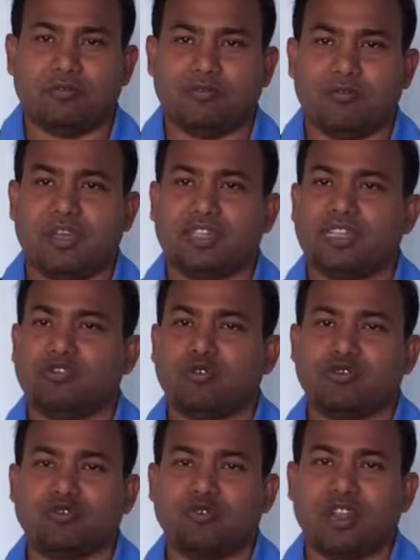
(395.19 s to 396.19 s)
where the
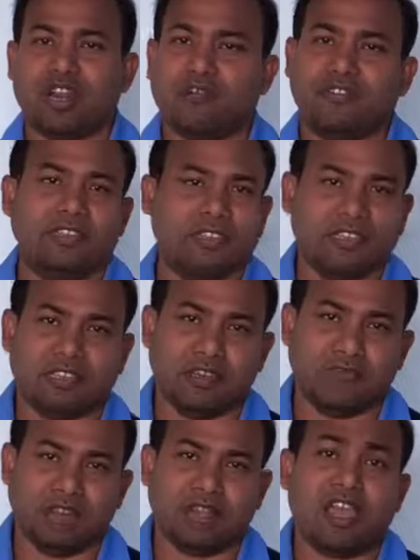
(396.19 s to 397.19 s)
source code and everything is
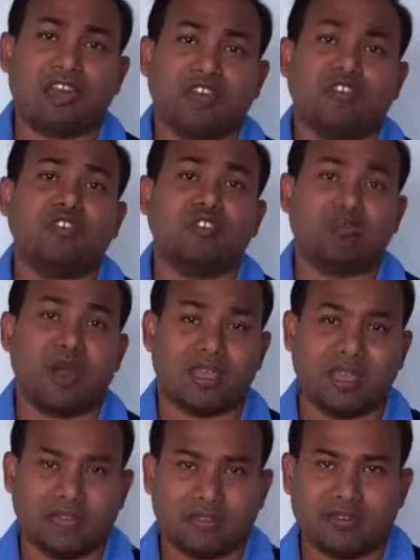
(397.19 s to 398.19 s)
given. I need not to buy
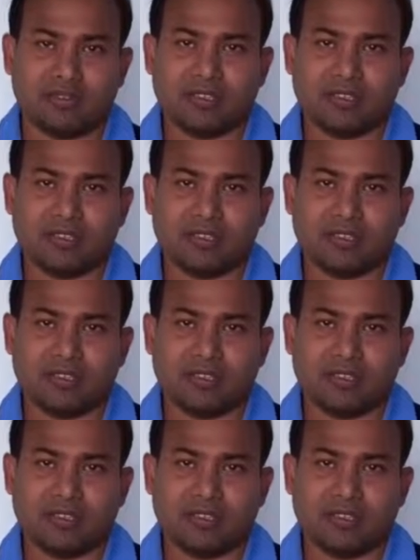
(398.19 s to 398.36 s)
that.